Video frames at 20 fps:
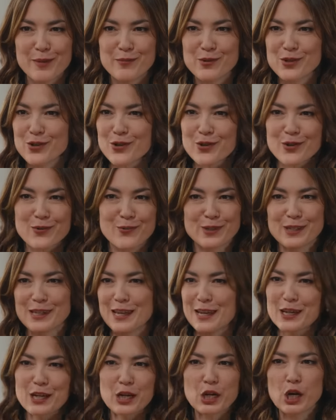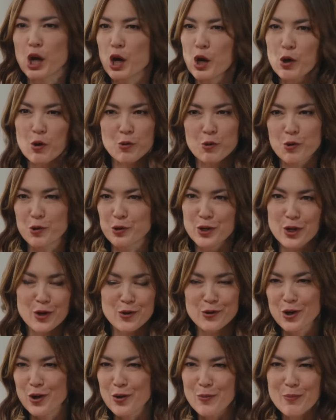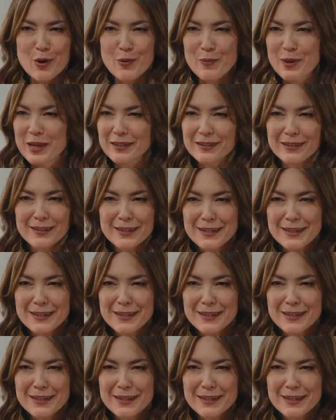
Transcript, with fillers: I'm sure there was like a go or no go moment.